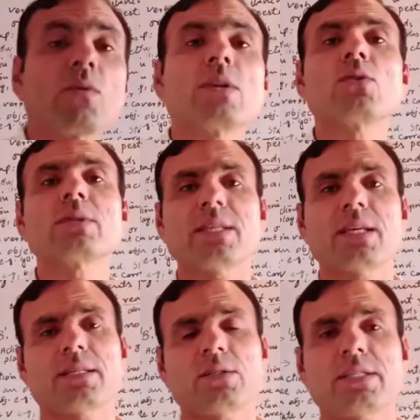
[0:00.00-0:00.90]
When you
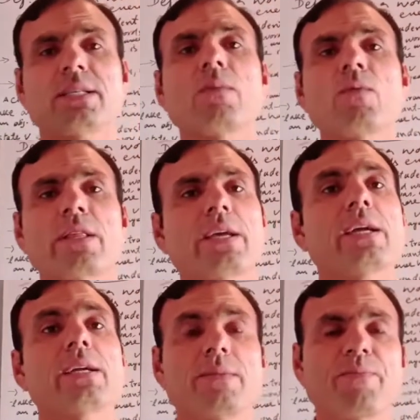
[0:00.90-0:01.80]
say to someone
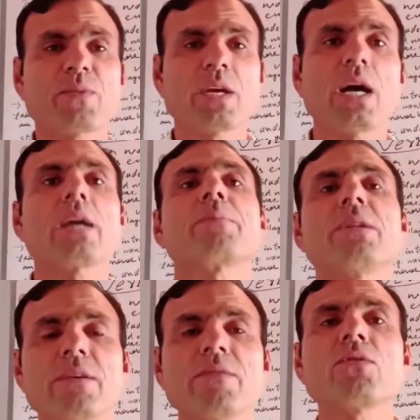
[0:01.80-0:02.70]
that I
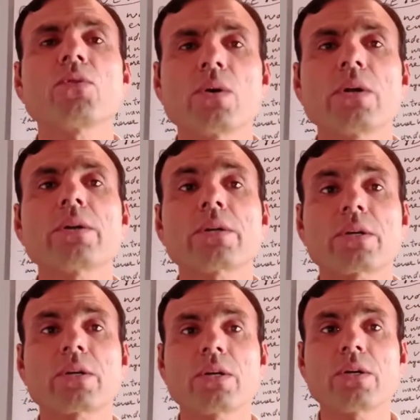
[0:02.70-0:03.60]
believe you
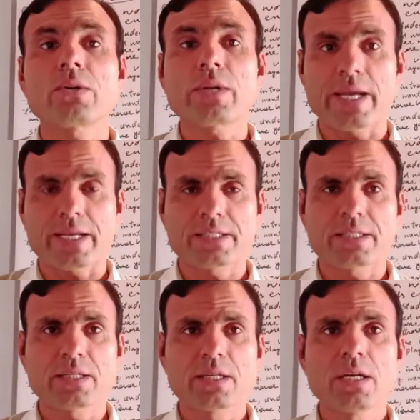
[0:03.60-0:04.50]
are
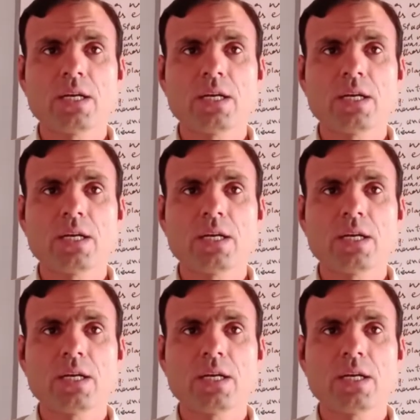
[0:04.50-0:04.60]
correct,